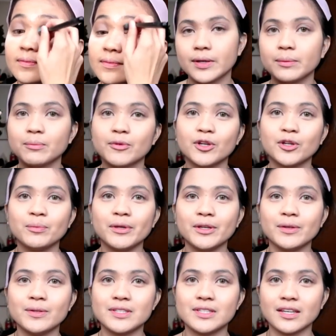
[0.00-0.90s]
So I'm gonna
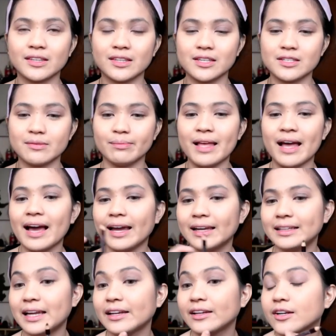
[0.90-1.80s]
be using this black
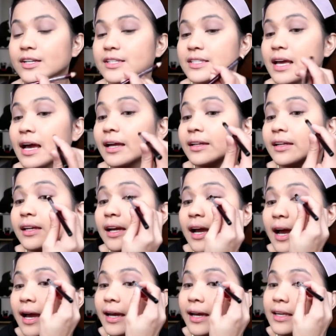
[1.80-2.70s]
eyeliner sa
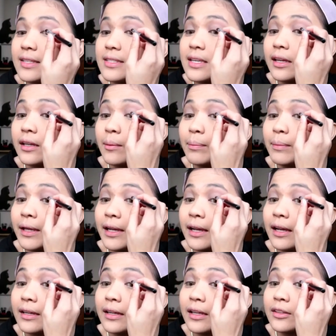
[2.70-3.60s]
ating eyes and
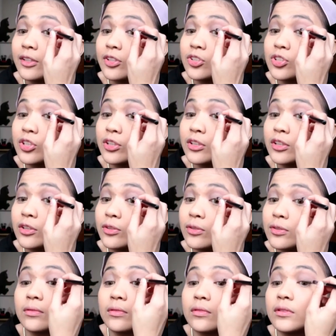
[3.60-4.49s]
apply lang natin siya
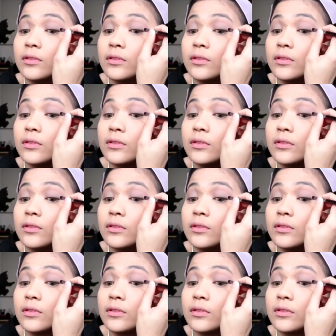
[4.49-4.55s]
dito.